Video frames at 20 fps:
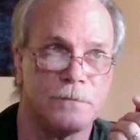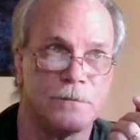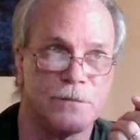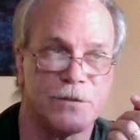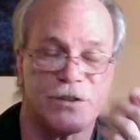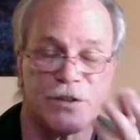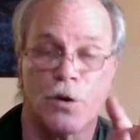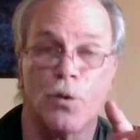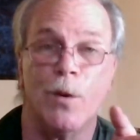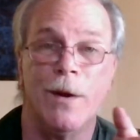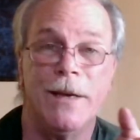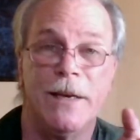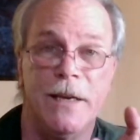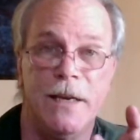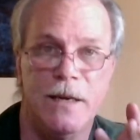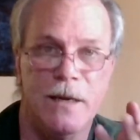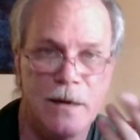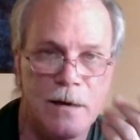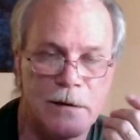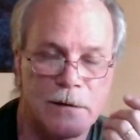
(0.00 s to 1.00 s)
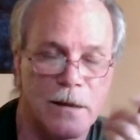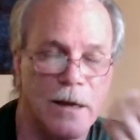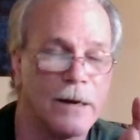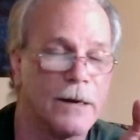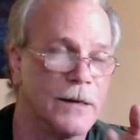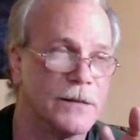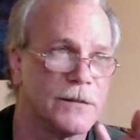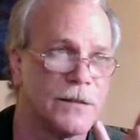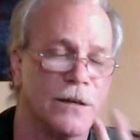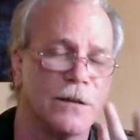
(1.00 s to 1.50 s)
squeaky, like
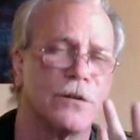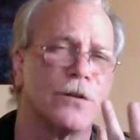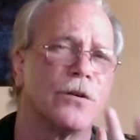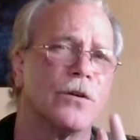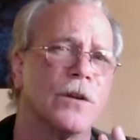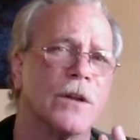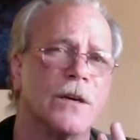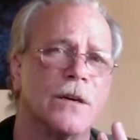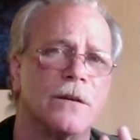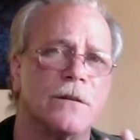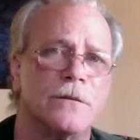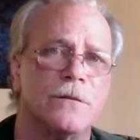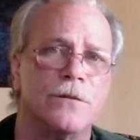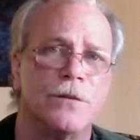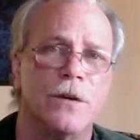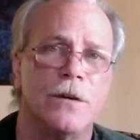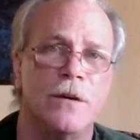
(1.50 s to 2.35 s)
I said earlier,